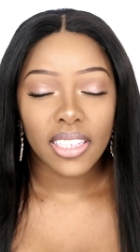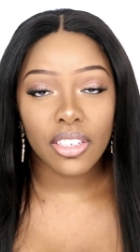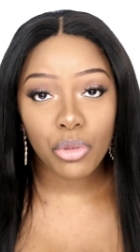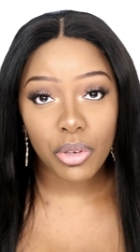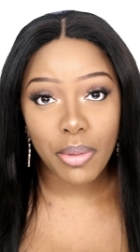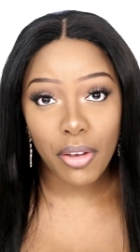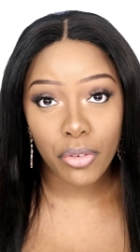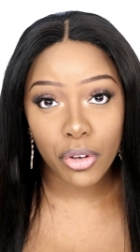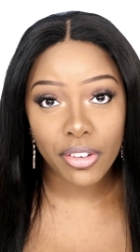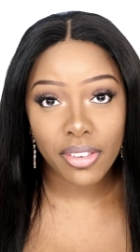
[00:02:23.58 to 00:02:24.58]
This was my
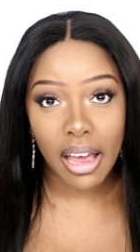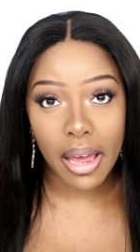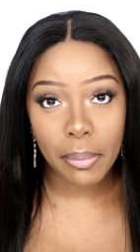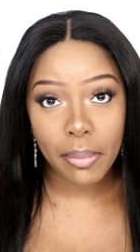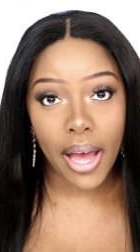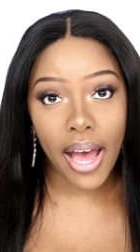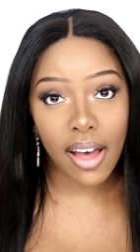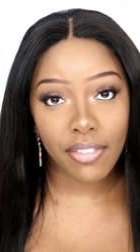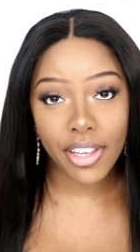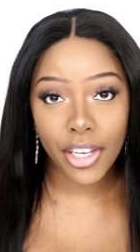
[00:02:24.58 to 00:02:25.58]
first time
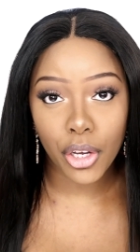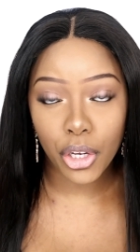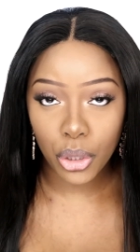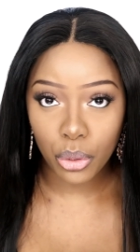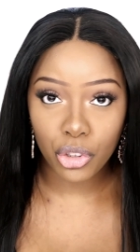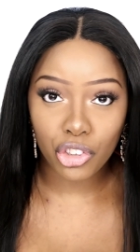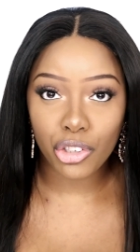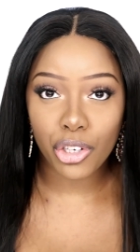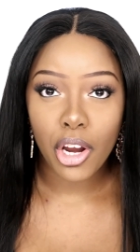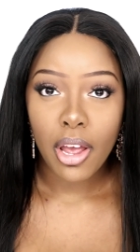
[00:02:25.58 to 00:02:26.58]
having a
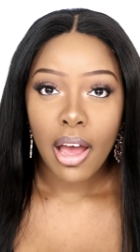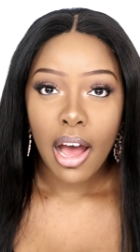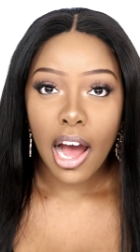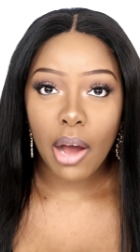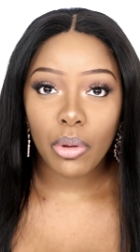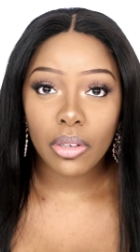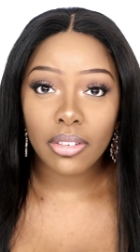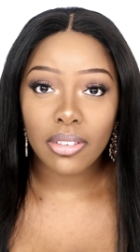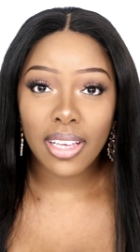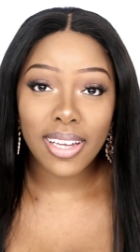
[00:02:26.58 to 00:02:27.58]
closure. I
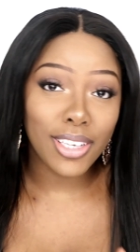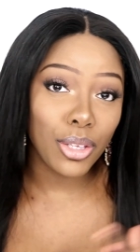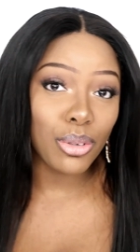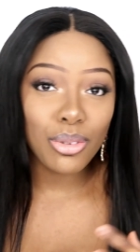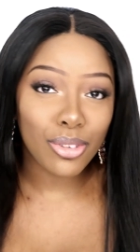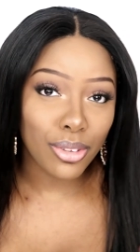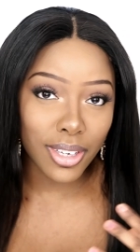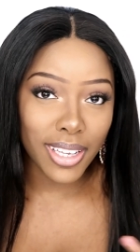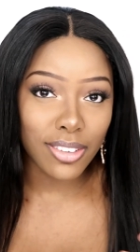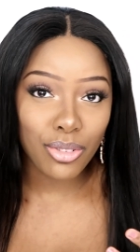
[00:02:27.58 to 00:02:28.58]
was getting used to the
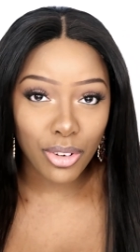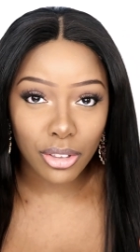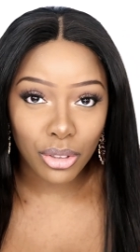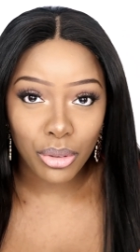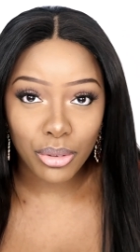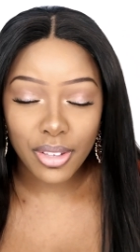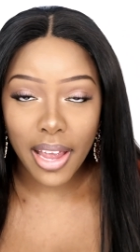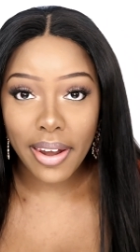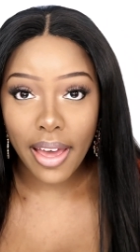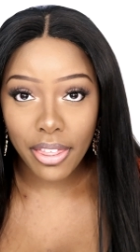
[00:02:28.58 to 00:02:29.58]
lace frontals,
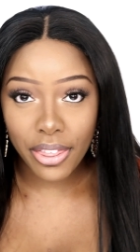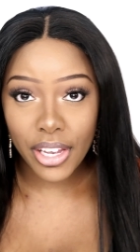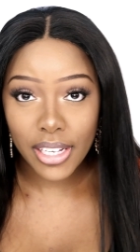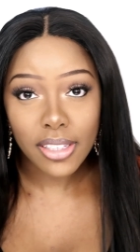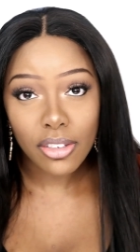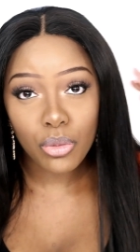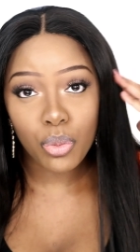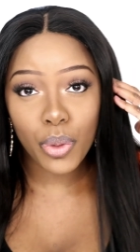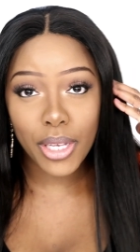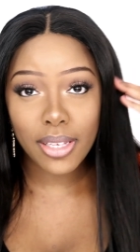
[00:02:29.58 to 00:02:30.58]
and I think
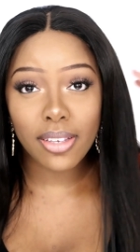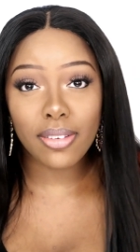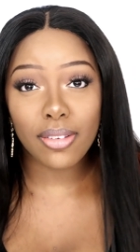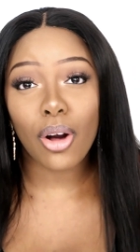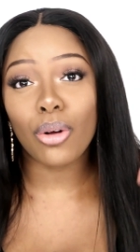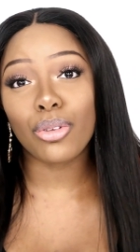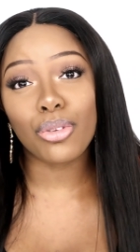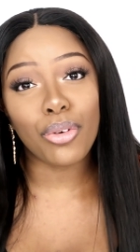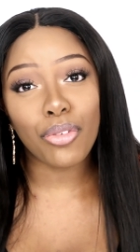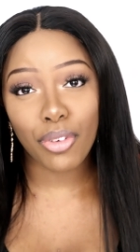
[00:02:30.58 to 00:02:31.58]
this wig is
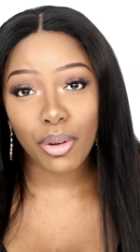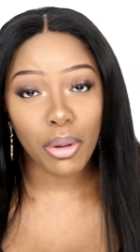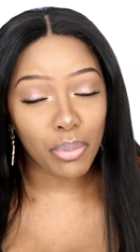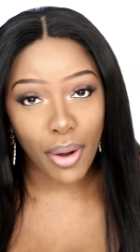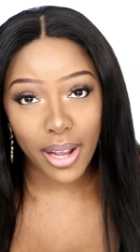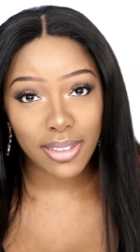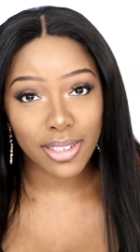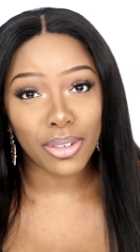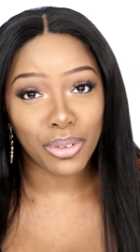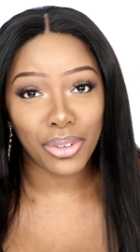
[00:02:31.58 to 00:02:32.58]
also very
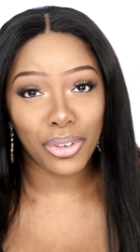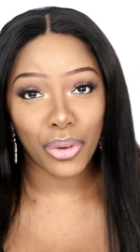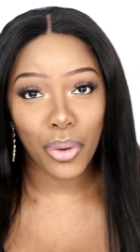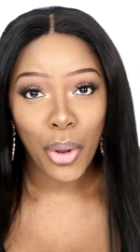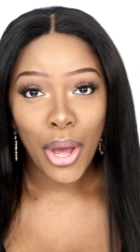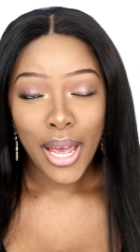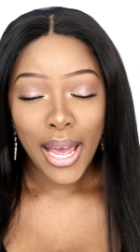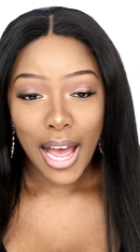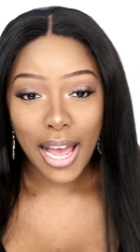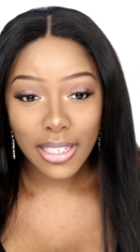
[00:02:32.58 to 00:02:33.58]
practical, you know.
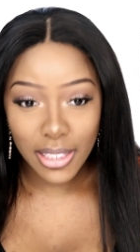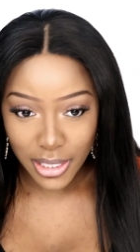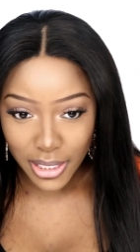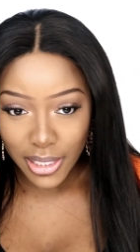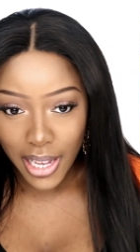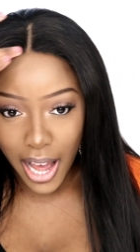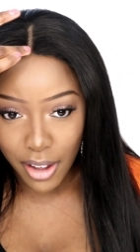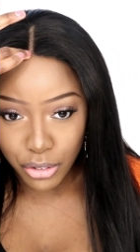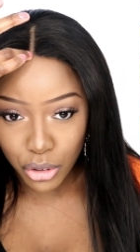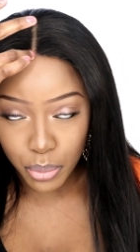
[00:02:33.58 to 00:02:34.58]
I didn't
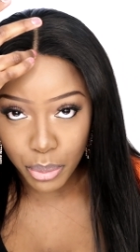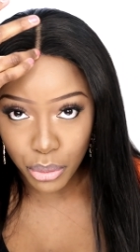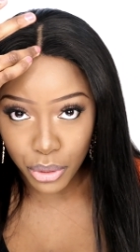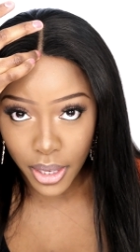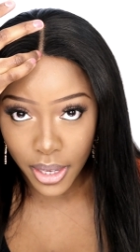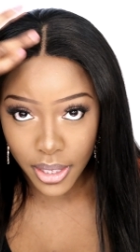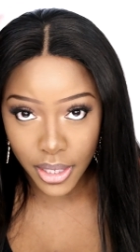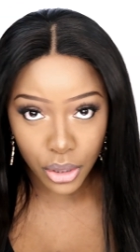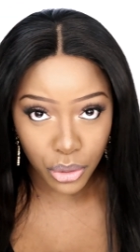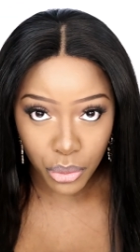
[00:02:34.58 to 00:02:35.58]
have to put any
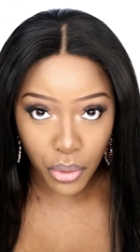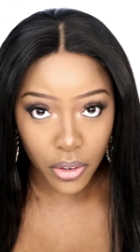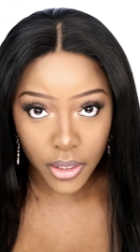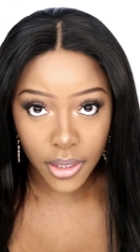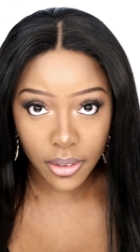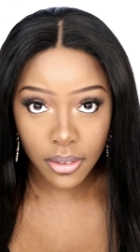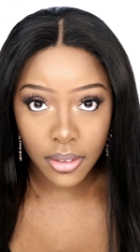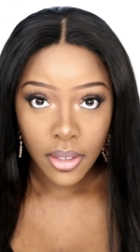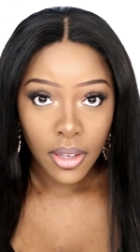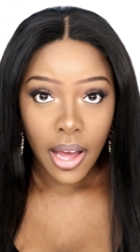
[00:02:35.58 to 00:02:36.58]
glue on it.
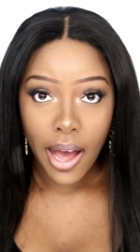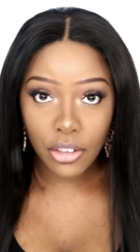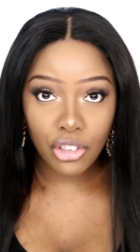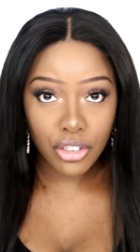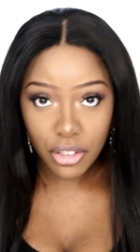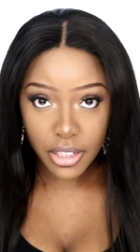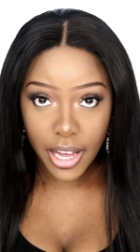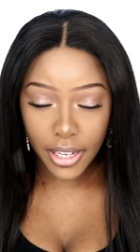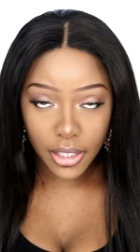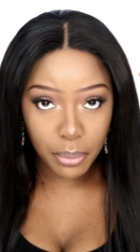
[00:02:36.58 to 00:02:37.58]
I just
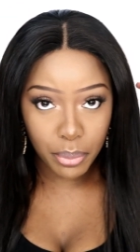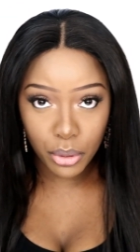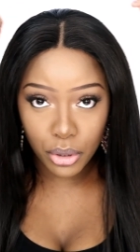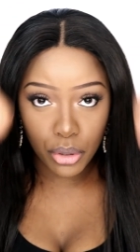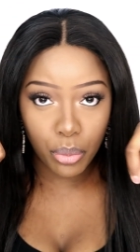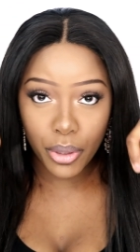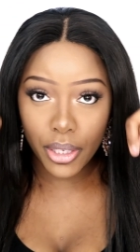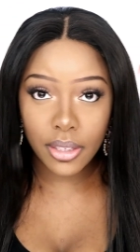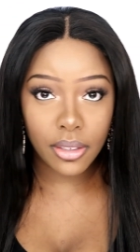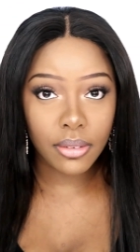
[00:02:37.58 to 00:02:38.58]
like put the
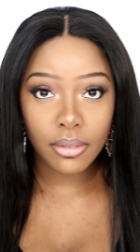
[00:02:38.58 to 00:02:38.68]
wig